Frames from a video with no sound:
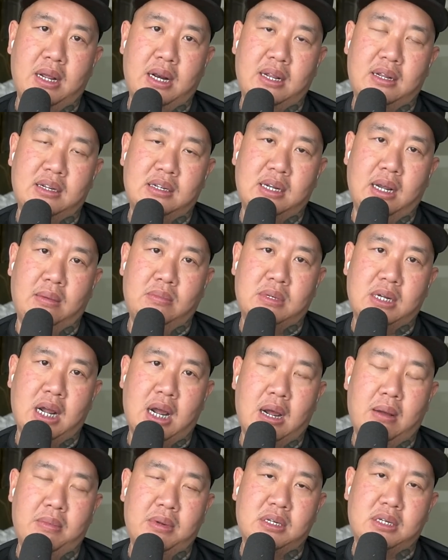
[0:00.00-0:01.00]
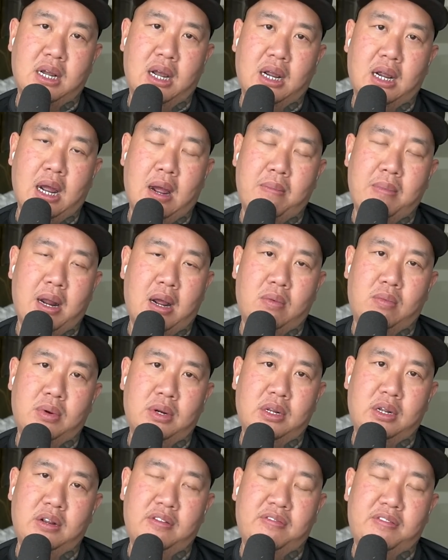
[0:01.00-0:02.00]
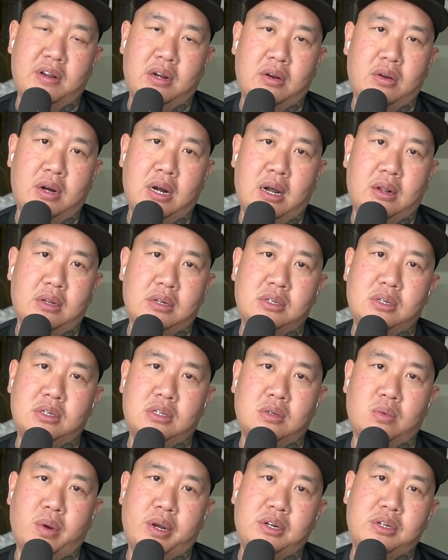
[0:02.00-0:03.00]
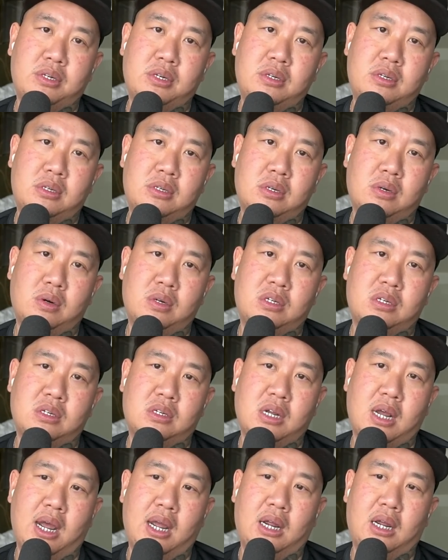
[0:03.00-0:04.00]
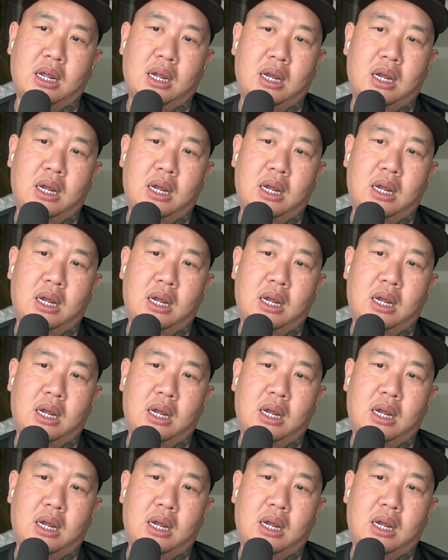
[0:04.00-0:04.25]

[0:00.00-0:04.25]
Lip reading: then at the same time, it's like I'm not really figuring out the situation. So it's just like